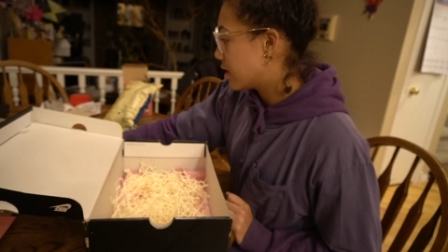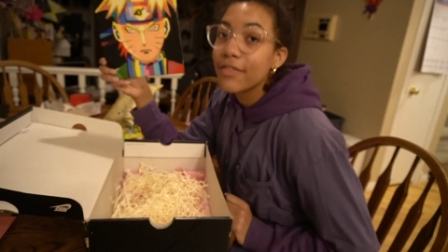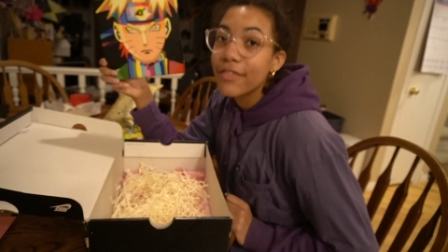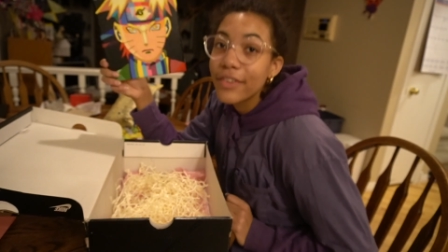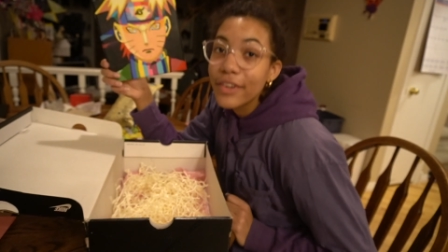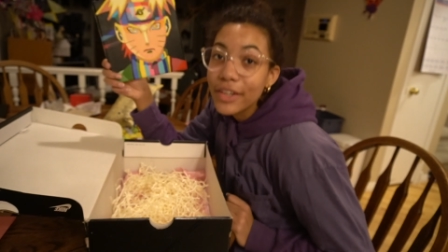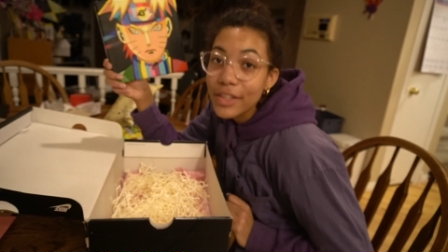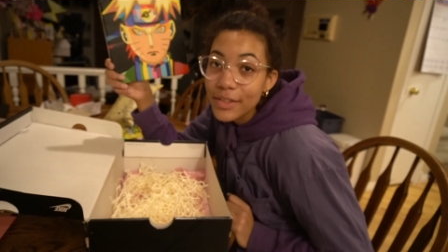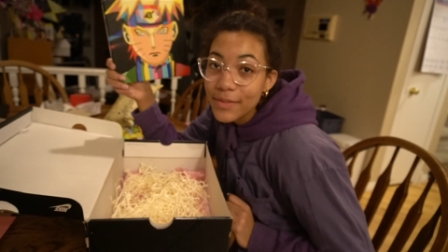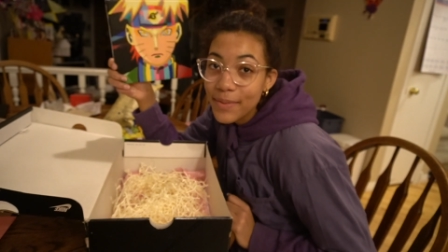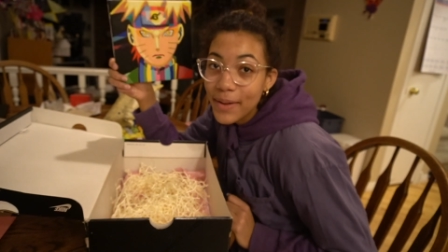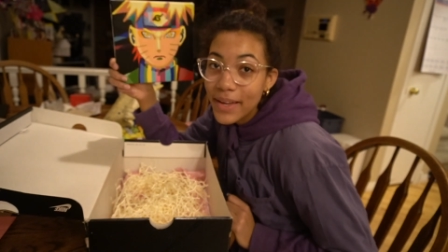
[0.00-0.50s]

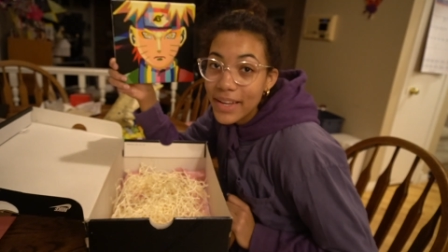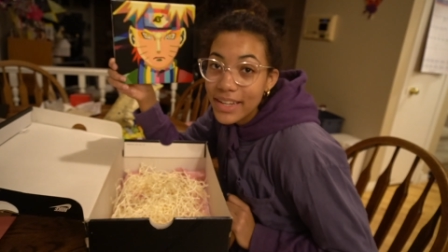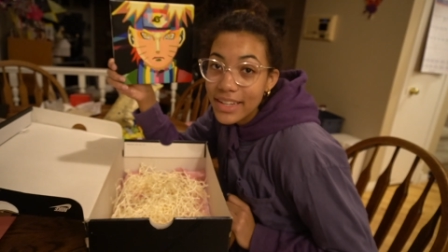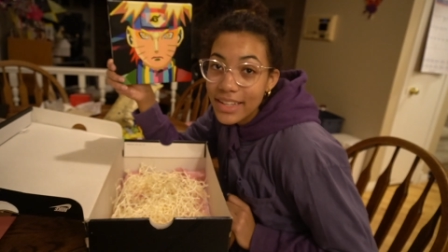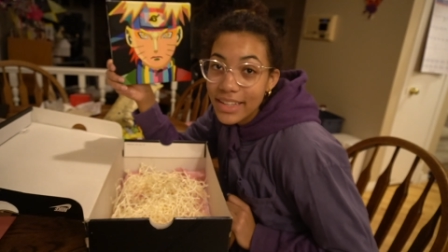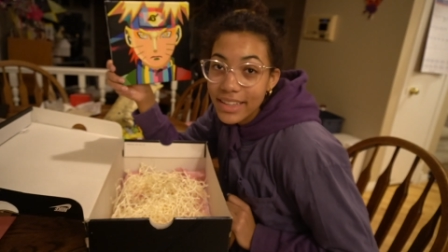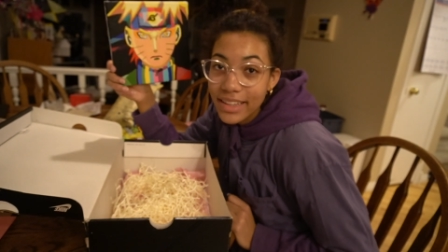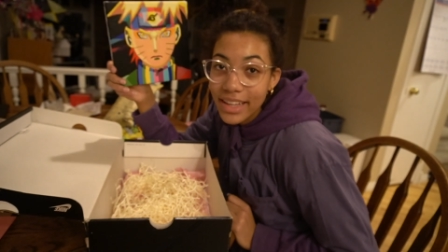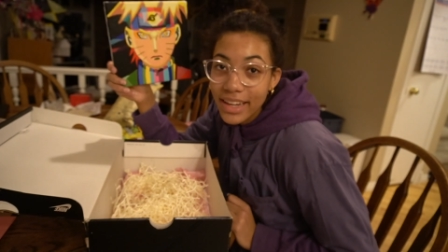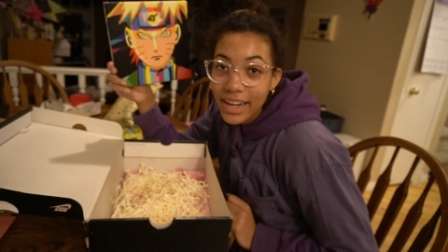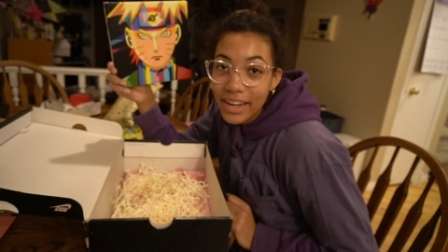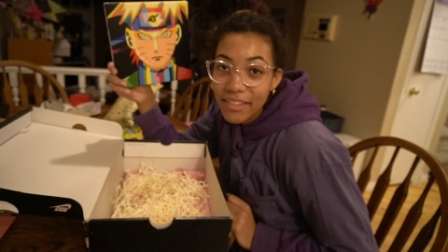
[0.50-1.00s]
first
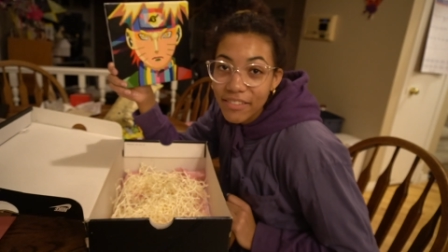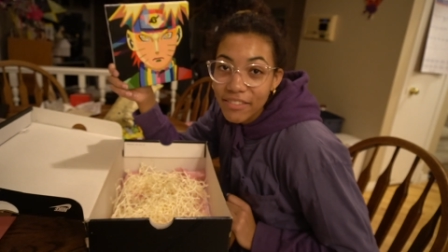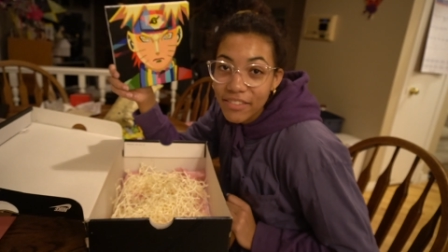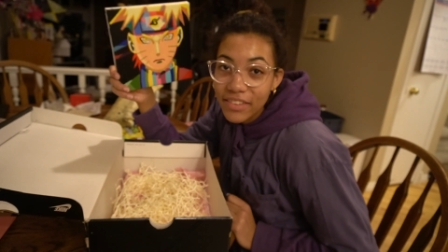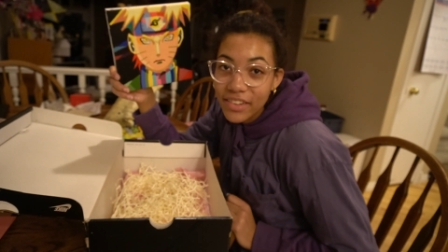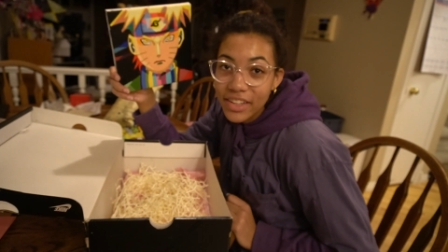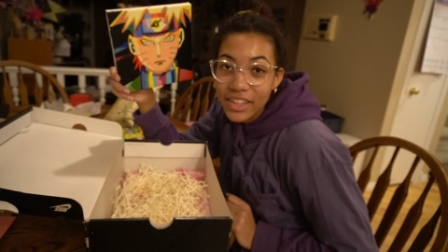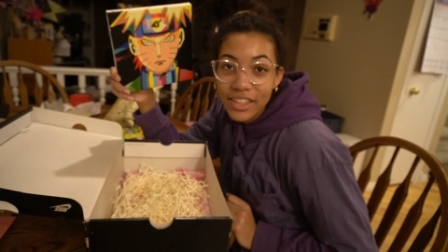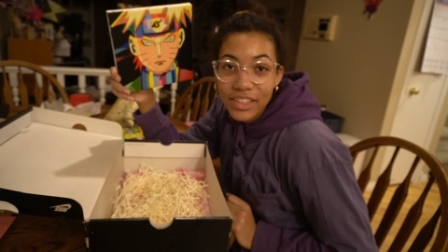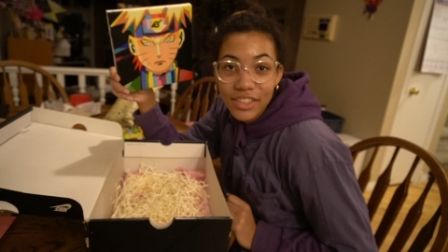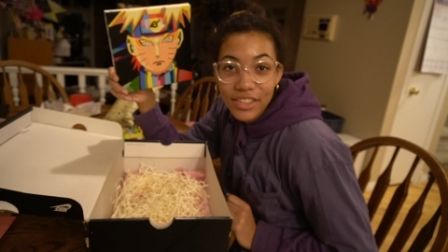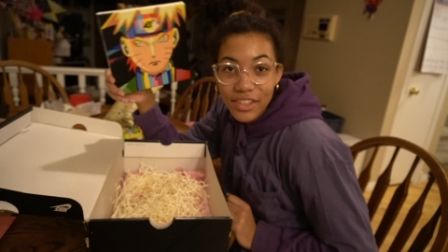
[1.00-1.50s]
painting that I
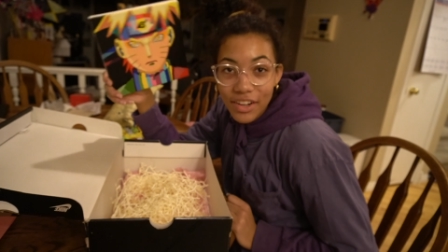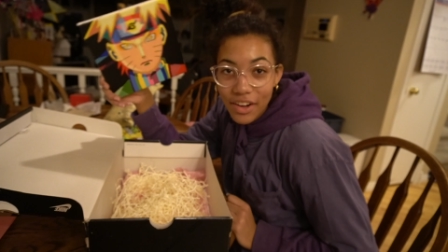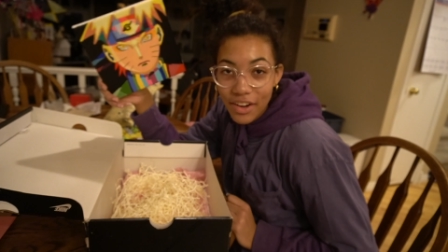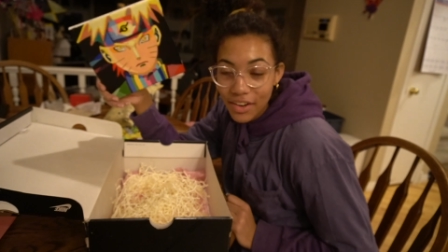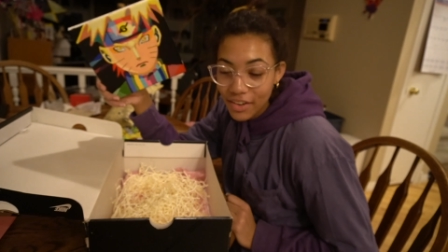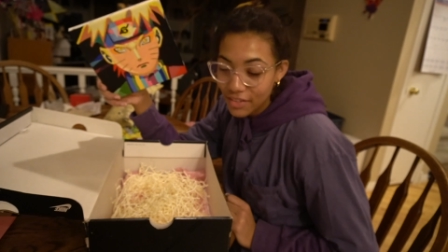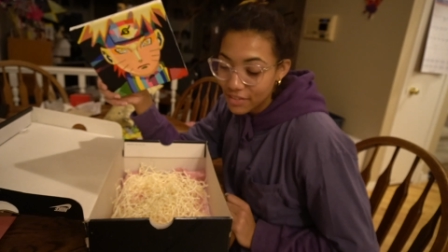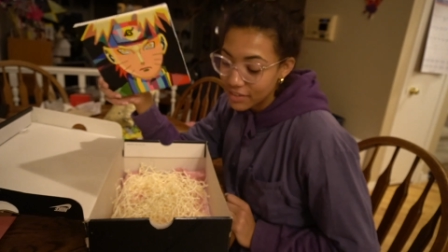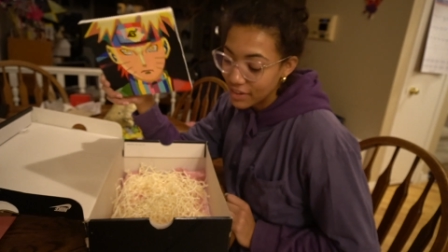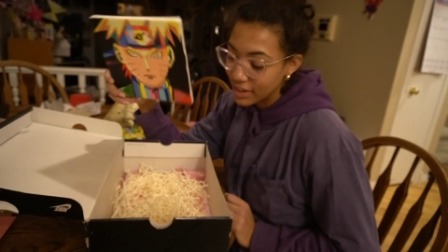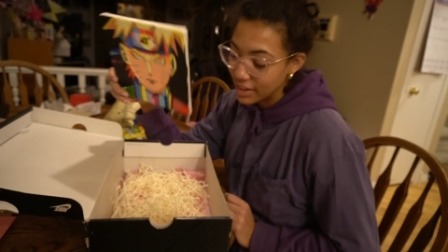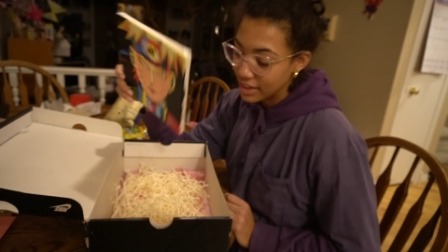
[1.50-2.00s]
finished
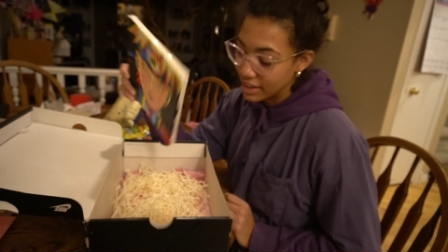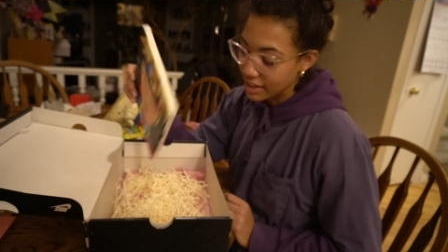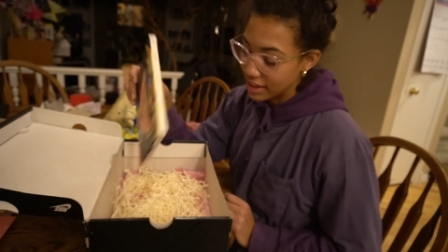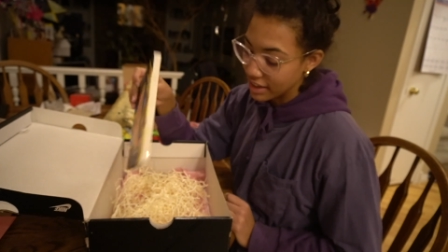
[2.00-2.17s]
all ready to